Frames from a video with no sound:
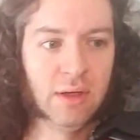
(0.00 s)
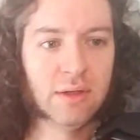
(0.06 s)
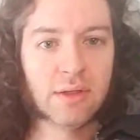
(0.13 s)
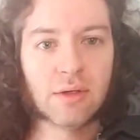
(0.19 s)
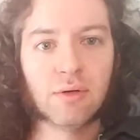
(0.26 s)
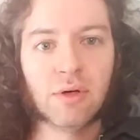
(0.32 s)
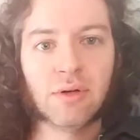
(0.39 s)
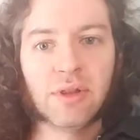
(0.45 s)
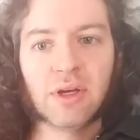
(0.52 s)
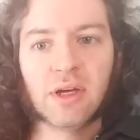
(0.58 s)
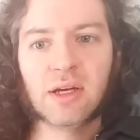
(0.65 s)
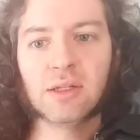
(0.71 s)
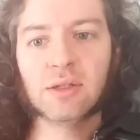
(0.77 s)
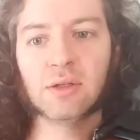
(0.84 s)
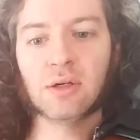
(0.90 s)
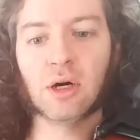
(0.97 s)
So one thing I
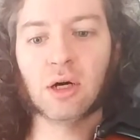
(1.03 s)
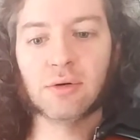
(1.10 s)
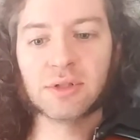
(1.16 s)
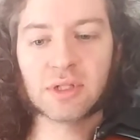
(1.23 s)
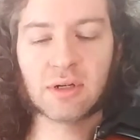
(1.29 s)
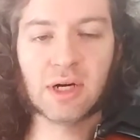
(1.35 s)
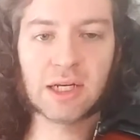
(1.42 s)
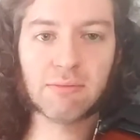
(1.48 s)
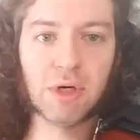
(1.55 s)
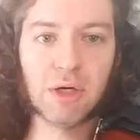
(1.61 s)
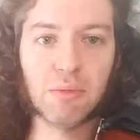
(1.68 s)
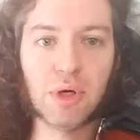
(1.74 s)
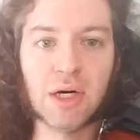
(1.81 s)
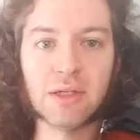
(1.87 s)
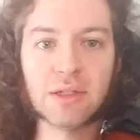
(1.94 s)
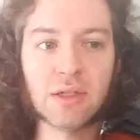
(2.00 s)
do to always correct my
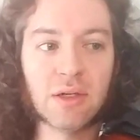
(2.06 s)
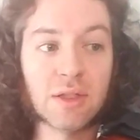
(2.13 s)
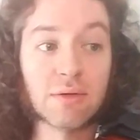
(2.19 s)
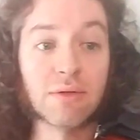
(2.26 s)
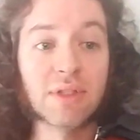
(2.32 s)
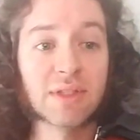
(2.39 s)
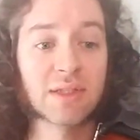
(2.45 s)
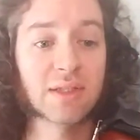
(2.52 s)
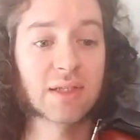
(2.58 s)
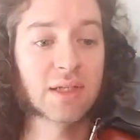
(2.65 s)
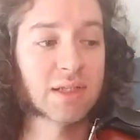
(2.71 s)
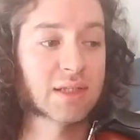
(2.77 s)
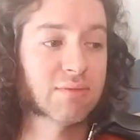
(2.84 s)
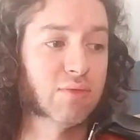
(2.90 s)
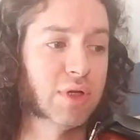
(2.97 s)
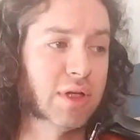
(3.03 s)
posture is recently
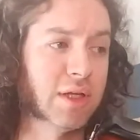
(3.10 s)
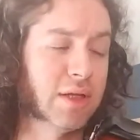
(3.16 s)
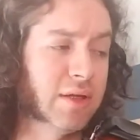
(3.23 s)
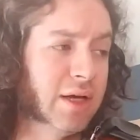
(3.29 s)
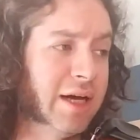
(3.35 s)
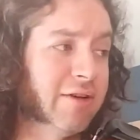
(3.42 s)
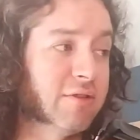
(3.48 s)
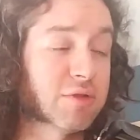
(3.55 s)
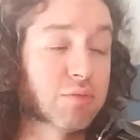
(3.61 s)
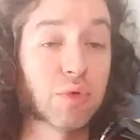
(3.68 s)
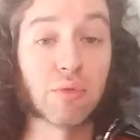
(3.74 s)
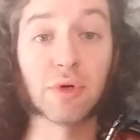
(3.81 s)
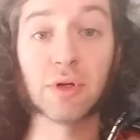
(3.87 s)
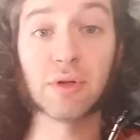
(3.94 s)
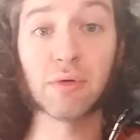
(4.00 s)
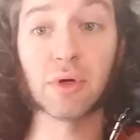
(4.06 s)
is uh, it's been
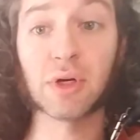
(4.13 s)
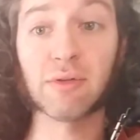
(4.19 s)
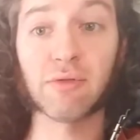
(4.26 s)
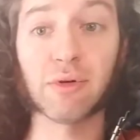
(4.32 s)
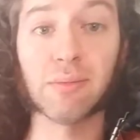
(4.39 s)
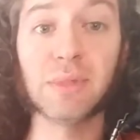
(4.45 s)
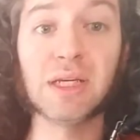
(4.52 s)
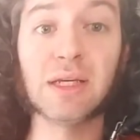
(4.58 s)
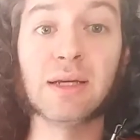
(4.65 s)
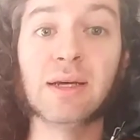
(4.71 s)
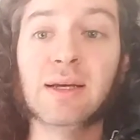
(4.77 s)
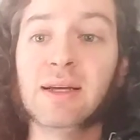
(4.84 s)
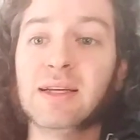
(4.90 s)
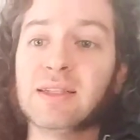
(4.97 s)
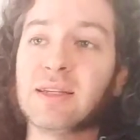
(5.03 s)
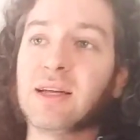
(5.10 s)
really working for me.
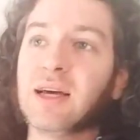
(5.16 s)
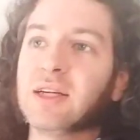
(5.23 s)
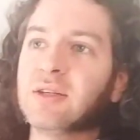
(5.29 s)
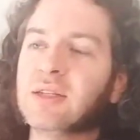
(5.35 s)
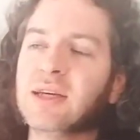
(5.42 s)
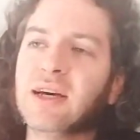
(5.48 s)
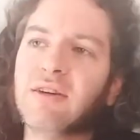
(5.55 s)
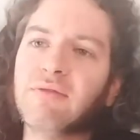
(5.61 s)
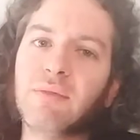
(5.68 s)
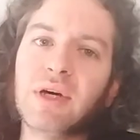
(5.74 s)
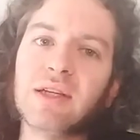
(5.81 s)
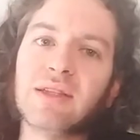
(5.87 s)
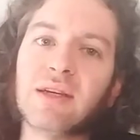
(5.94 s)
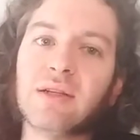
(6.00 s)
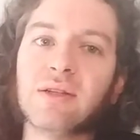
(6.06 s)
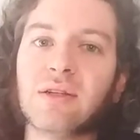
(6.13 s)
But I actually have my
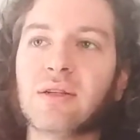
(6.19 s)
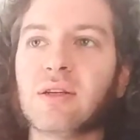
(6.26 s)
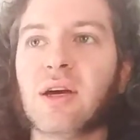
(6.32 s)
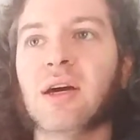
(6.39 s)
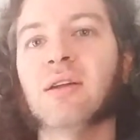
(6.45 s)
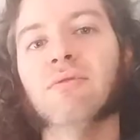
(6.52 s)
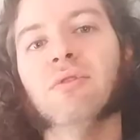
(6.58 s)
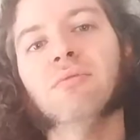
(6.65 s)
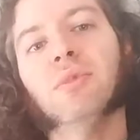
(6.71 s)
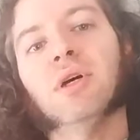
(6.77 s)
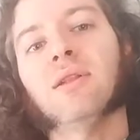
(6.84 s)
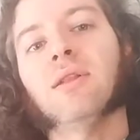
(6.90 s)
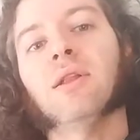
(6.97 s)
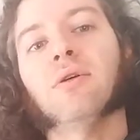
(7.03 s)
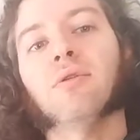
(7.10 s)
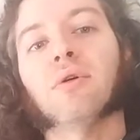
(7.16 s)
attention kind of in my
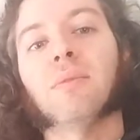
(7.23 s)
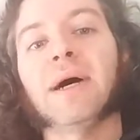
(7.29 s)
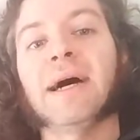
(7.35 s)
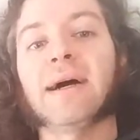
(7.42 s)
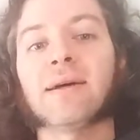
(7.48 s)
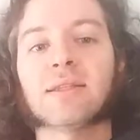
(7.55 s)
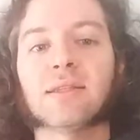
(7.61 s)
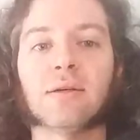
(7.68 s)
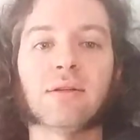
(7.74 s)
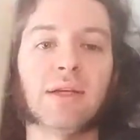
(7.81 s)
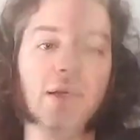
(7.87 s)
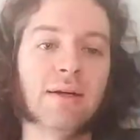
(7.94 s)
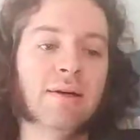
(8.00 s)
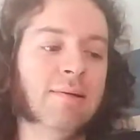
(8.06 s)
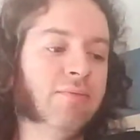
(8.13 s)
lower back, so that